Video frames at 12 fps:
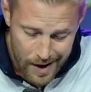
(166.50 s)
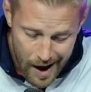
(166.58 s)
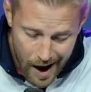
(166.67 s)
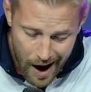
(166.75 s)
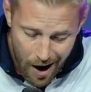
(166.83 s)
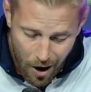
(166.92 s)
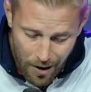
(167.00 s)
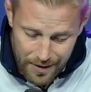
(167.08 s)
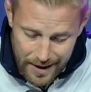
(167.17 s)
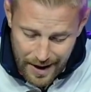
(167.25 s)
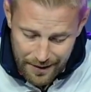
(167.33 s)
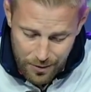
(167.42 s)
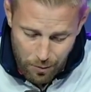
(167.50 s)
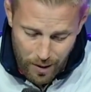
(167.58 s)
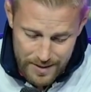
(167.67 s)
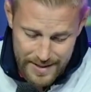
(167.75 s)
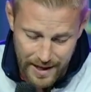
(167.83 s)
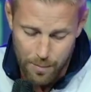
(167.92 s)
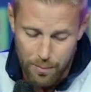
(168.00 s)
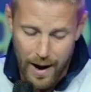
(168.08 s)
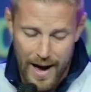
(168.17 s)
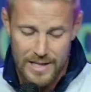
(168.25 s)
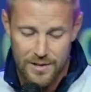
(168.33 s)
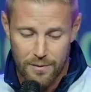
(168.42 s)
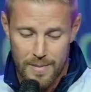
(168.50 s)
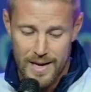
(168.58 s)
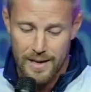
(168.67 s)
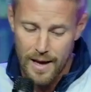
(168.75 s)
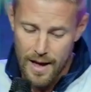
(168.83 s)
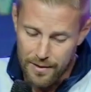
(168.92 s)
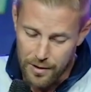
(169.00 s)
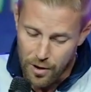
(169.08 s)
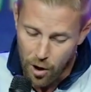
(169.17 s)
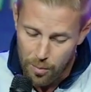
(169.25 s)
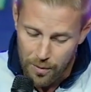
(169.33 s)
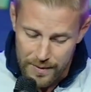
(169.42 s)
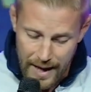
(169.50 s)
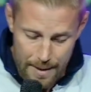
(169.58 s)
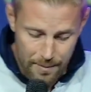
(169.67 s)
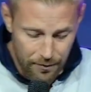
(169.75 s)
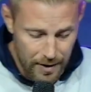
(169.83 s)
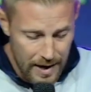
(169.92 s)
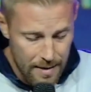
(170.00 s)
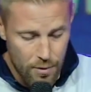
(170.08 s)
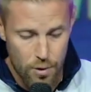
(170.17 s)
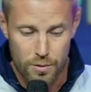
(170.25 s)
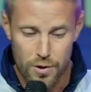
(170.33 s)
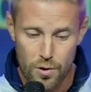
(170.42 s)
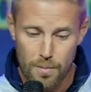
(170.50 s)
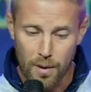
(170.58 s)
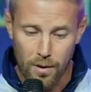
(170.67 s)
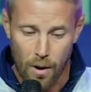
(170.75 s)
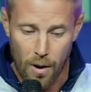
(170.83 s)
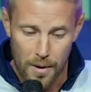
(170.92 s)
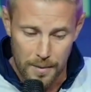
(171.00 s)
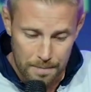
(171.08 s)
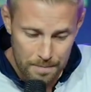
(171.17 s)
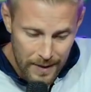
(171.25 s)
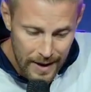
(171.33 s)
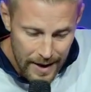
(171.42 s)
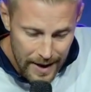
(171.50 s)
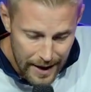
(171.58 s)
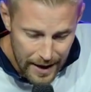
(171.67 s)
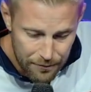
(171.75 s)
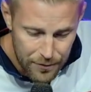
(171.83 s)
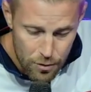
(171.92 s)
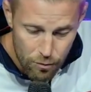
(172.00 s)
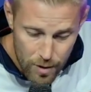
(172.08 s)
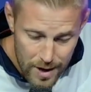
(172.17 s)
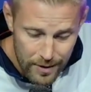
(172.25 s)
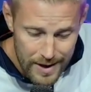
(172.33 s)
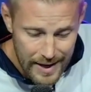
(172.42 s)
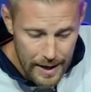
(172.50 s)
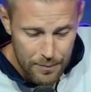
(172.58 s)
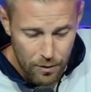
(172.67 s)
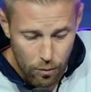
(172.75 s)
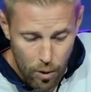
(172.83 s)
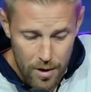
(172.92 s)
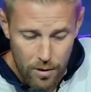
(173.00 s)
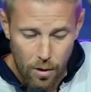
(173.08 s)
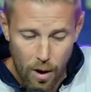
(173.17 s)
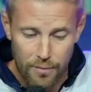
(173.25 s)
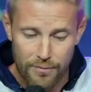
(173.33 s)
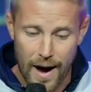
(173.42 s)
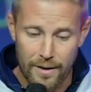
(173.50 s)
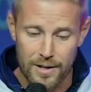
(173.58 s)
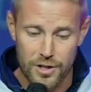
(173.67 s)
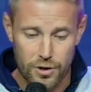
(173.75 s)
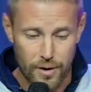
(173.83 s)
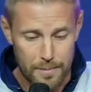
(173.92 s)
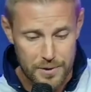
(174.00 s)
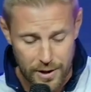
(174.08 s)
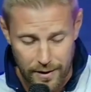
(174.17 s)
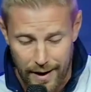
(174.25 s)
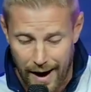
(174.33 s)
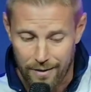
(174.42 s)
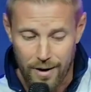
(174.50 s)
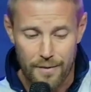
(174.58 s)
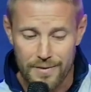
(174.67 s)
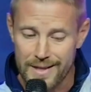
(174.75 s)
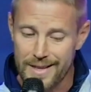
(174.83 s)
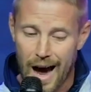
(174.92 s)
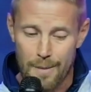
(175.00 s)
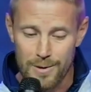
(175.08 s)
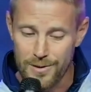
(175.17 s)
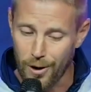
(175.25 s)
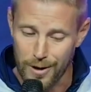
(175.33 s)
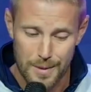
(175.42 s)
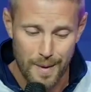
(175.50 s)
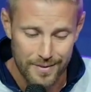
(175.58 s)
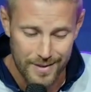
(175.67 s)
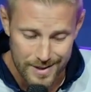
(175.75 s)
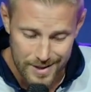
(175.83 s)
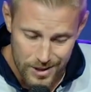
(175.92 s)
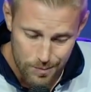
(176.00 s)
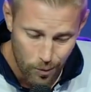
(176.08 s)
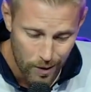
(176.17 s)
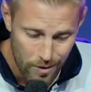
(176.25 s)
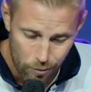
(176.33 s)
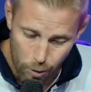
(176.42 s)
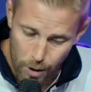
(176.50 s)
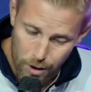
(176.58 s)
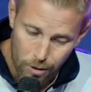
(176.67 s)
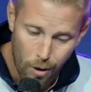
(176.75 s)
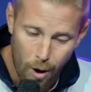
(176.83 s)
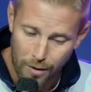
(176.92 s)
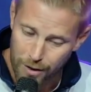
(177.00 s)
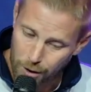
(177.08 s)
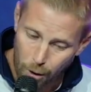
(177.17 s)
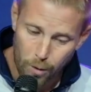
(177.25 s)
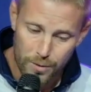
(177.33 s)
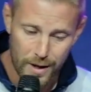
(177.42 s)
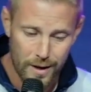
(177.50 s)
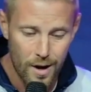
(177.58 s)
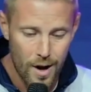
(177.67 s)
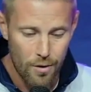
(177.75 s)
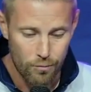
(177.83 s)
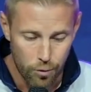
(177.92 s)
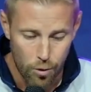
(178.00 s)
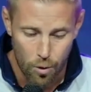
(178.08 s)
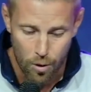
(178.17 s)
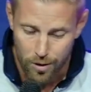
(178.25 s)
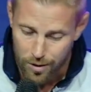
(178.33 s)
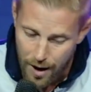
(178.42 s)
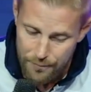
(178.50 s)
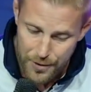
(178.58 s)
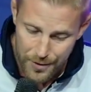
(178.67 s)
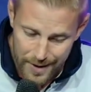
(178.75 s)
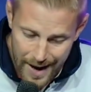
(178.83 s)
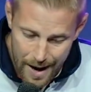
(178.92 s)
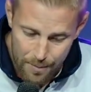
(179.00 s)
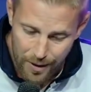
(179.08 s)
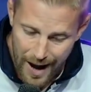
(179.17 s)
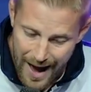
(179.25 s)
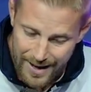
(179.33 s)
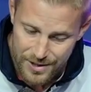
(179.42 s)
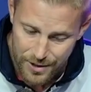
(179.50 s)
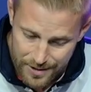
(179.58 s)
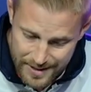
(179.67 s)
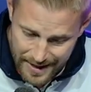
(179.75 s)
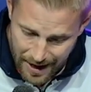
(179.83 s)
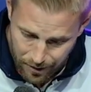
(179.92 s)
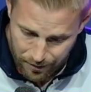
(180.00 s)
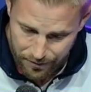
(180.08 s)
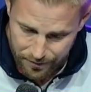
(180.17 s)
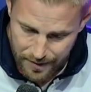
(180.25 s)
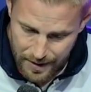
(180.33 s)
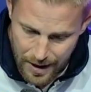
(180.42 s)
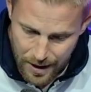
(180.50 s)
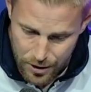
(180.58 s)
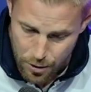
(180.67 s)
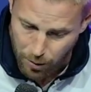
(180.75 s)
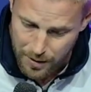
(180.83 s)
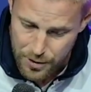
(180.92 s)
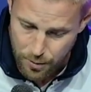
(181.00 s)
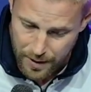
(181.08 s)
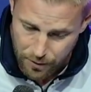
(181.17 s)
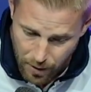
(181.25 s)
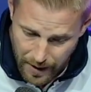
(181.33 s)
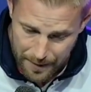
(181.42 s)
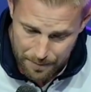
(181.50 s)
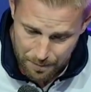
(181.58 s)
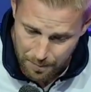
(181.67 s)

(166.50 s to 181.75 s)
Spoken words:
Are they not the ones that are blaspheming the noble name of him who you belong? If you really keep the royal law found in Scripture, and I love that Diamond talked about this morning, the royal law, the golden rule, love your neighbor as yourself, you are doing right.